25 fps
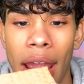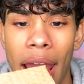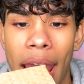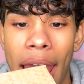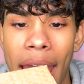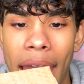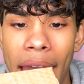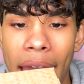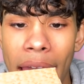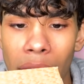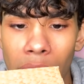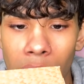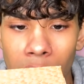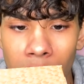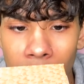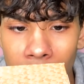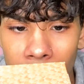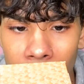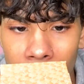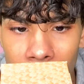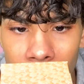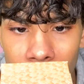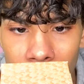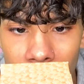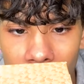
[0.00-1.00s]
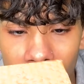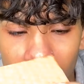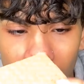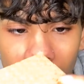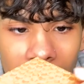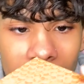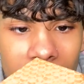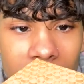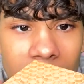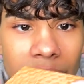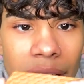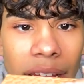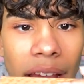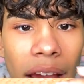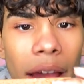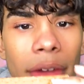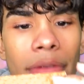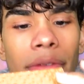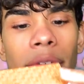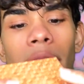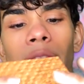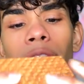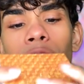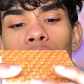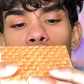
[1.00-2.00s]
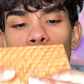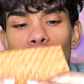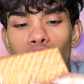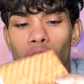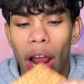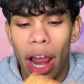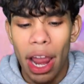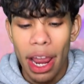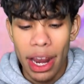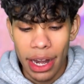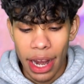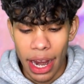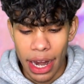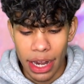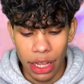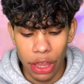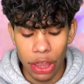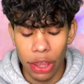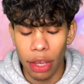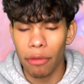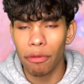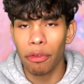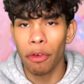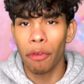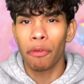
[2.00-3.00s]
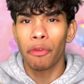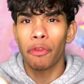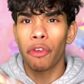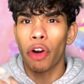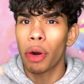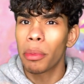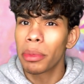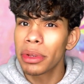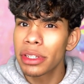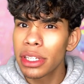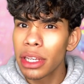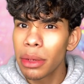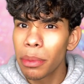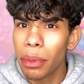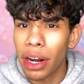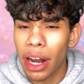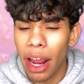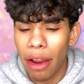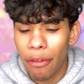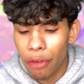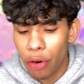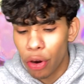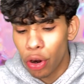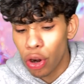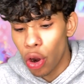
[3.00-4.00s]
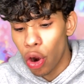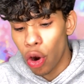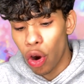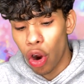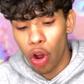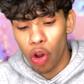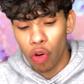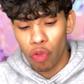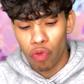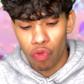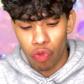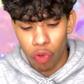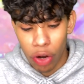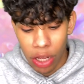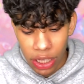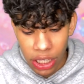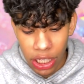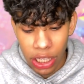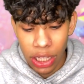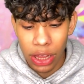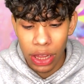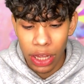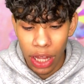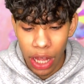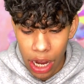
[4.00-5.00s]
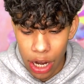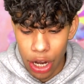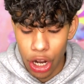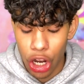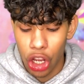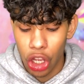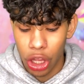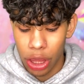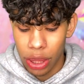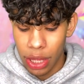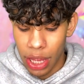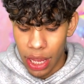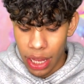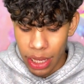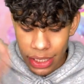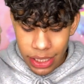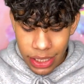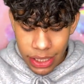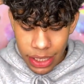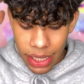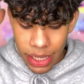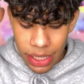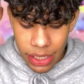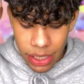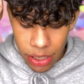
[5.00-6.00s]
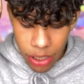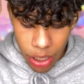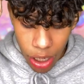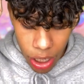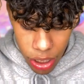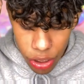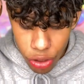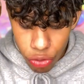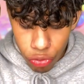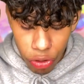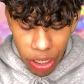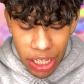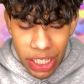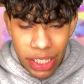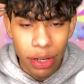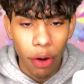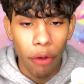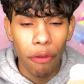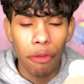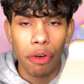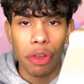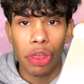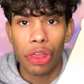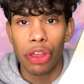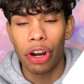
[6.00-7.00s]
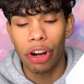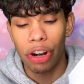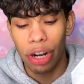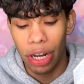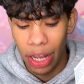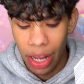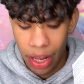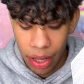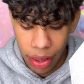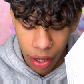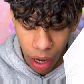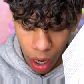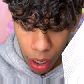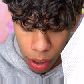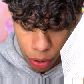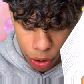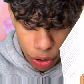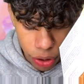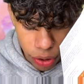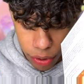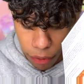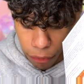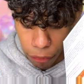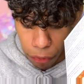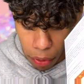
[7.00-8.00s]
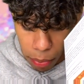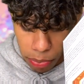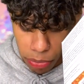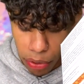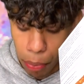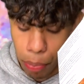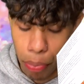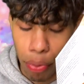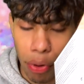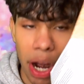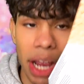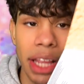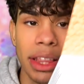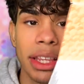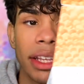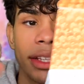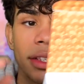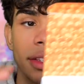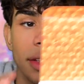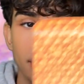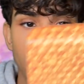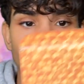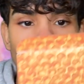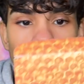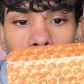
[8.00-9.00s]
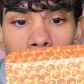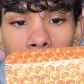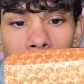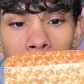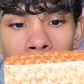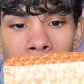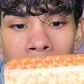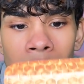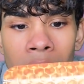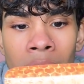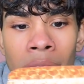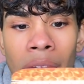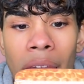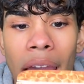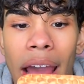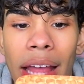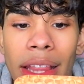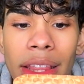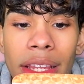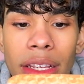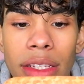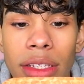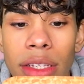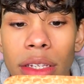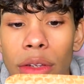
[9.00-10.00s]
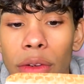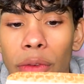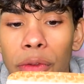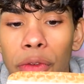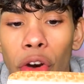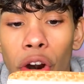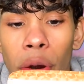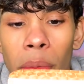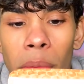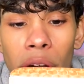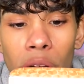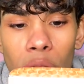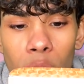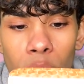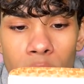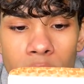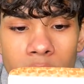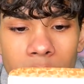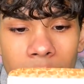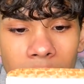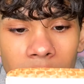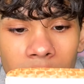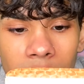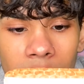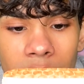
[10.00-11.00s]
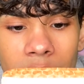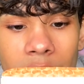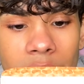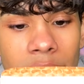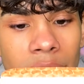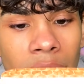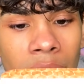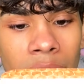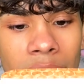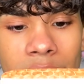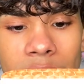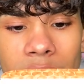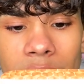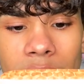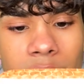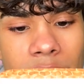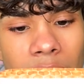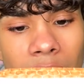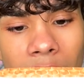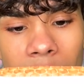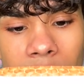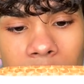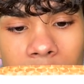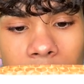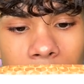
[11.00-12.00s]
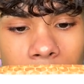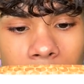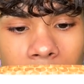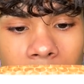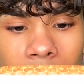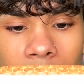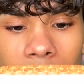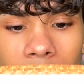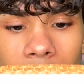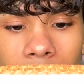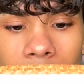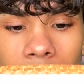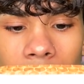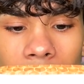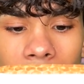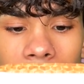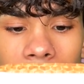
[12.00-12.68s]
And honestly, I've never tried anything from pharmacy, but I've heard a really lot of good things. This does retail for $38 from the brand itself. And this is farmer-cultivated, scientist-activated,